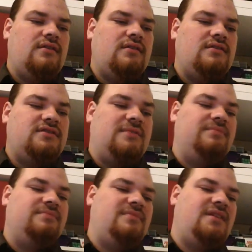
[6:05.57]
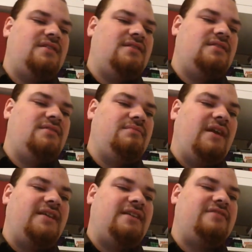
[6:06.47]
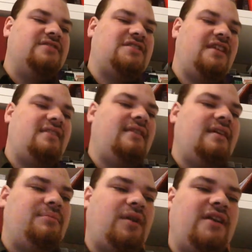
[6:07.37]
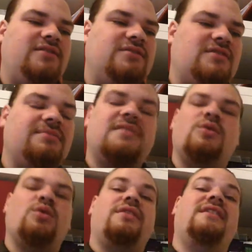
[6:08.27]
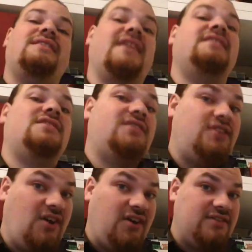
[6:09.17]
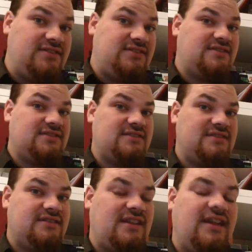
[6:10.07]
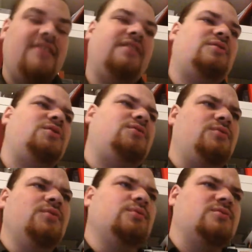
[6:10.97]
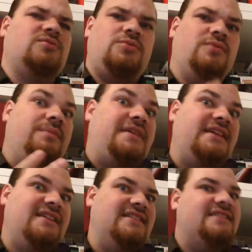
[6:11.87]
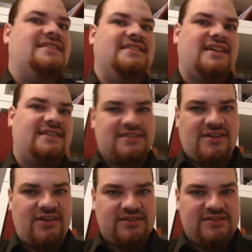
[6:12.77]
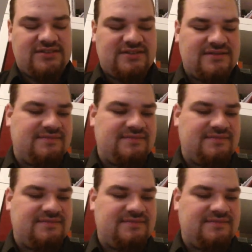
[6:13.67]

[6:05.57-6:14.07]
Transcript: Some might even say that they pray to something called the dice gods. There are rules to appease the dice gods.